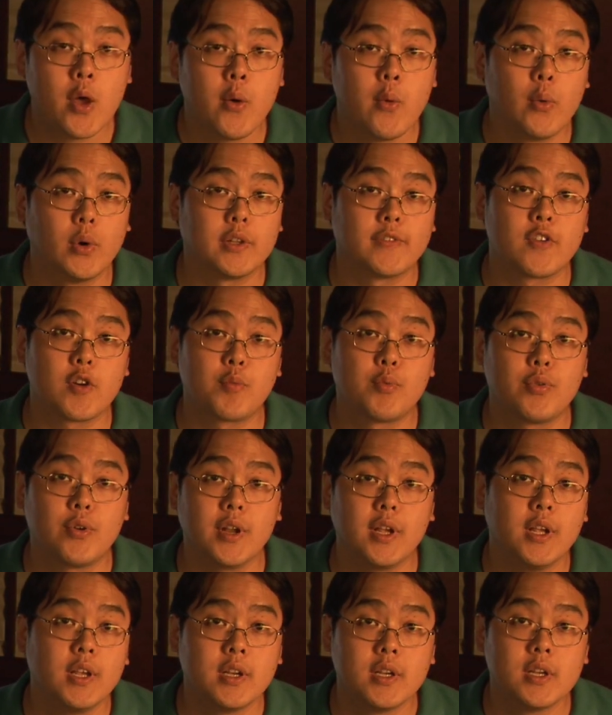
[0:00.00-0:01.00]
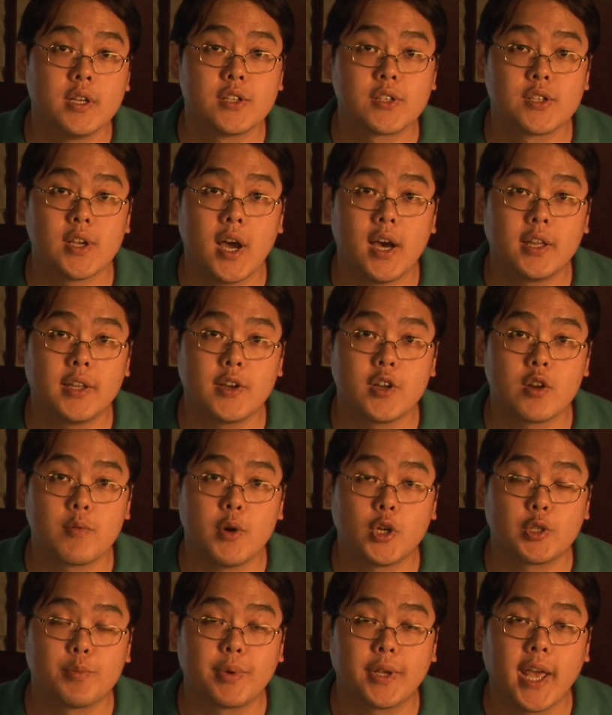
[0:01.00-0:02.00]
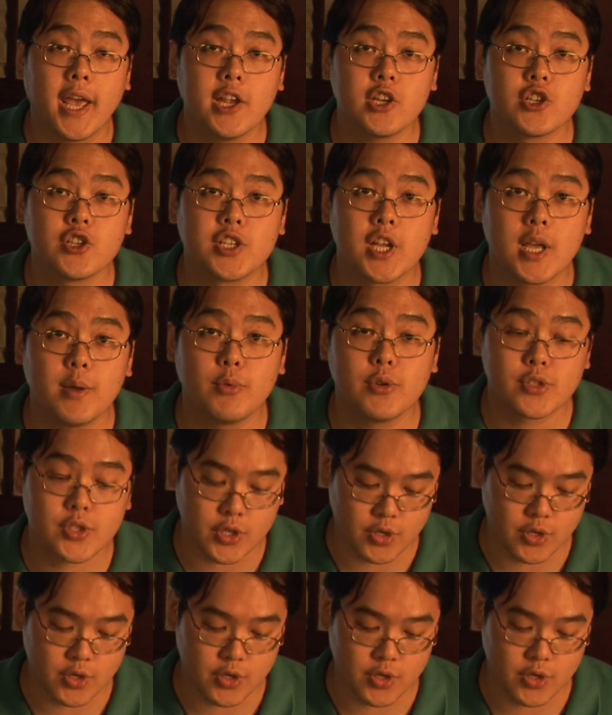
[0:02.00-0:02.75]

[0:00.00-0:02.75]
Well, if you're pretty solid in your multiplication tables,